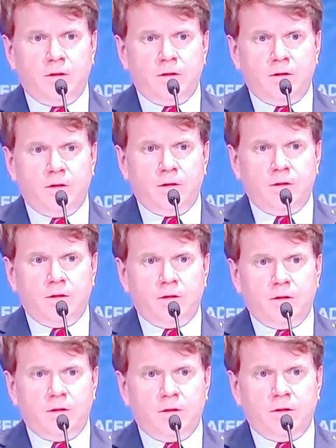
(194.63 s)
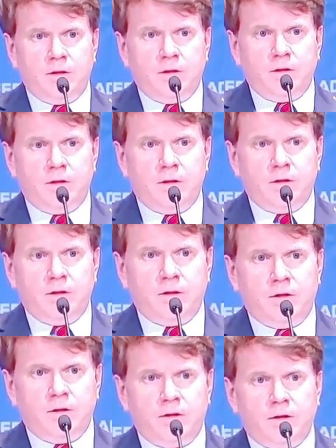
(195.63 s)

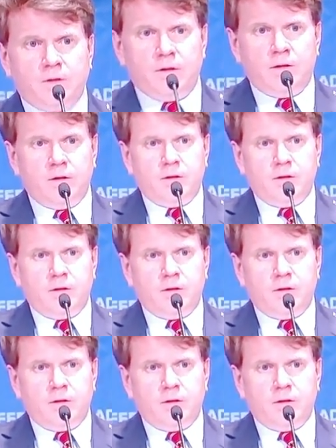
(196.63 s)
(no one is talking)